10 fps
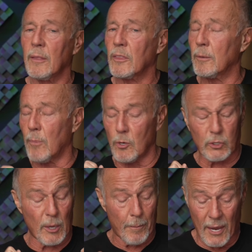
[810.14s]
the most
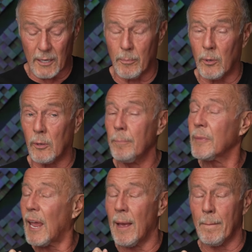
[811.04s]
dependable
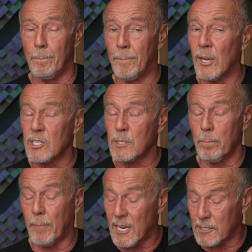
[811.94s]
and
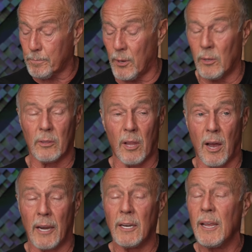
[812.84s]
best built
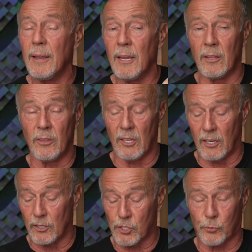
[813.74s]
line in the
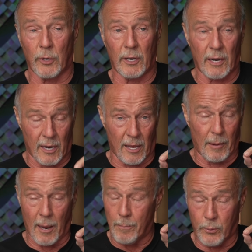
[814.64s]
industry, and
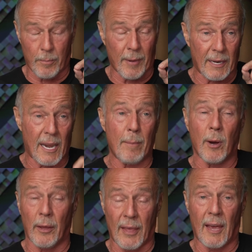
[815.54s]
I put my name
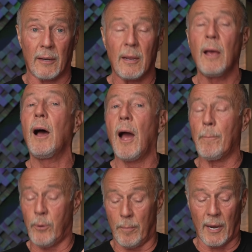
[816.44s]
on that. I
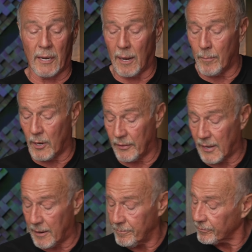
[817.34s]
put my name on
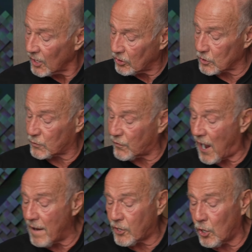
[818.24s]
that. There's
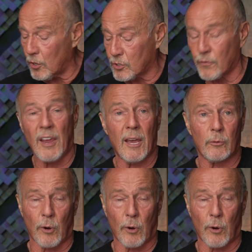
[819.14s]
5 coats of hand